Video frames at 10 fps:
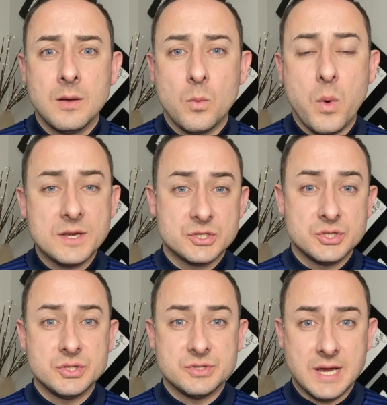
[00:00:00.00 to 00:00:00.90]
When
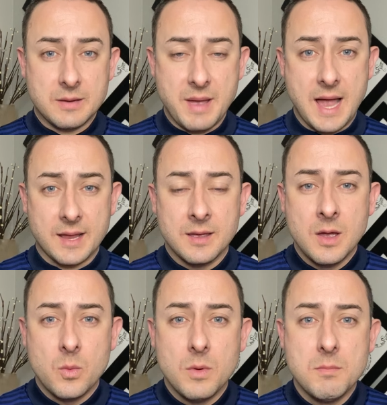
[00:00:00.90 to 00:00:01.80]
should you check back?
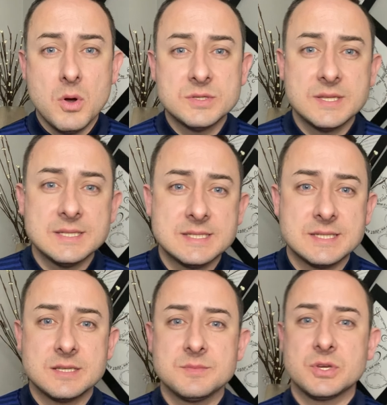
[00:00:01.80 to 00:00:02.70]
Well, most of the
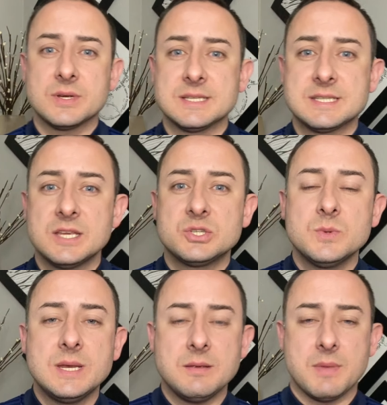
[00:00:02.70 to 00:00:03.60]
systems are going to send you
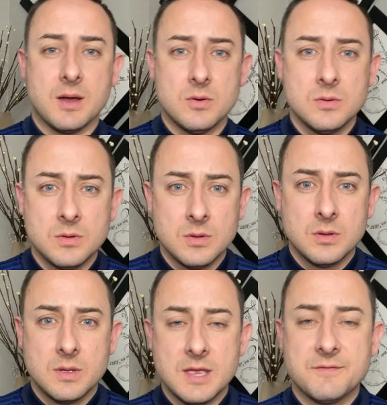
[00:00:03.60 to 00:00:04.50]
an email
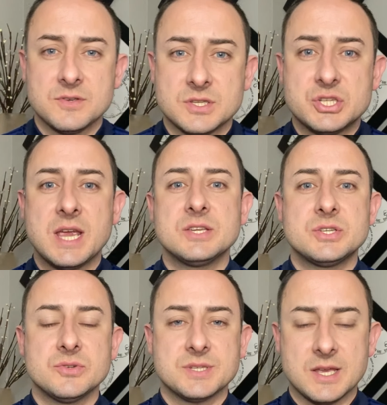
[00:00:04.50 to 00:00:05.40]
if there's a change
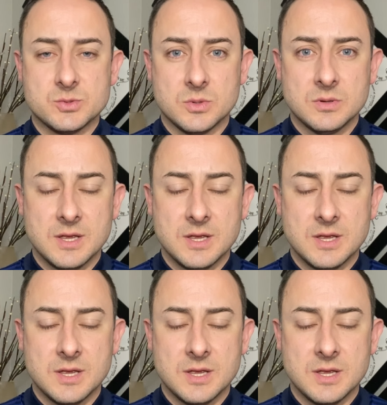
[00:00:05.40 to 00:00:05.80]
to your schedule.